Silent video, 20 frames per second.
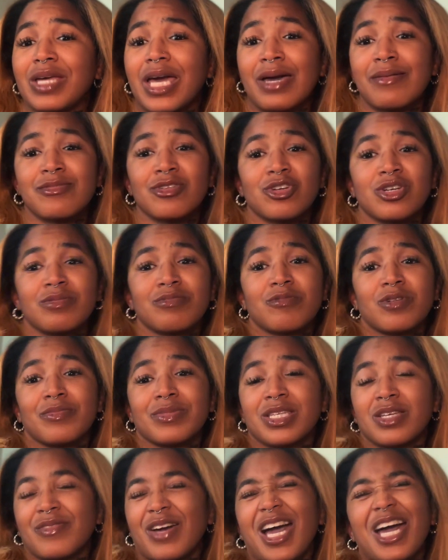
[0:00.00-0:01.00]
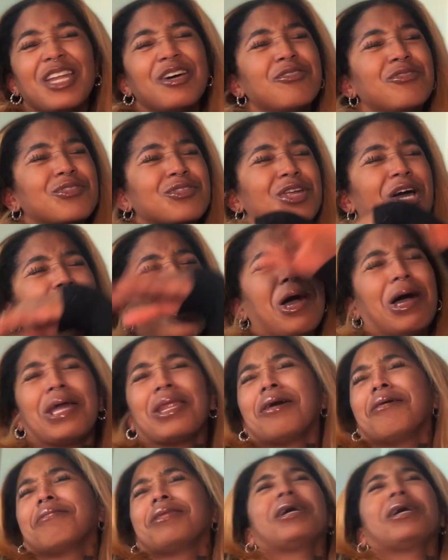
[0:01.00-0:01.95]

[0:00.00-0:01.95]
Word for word: cabin trip for myself. I don't know. I don't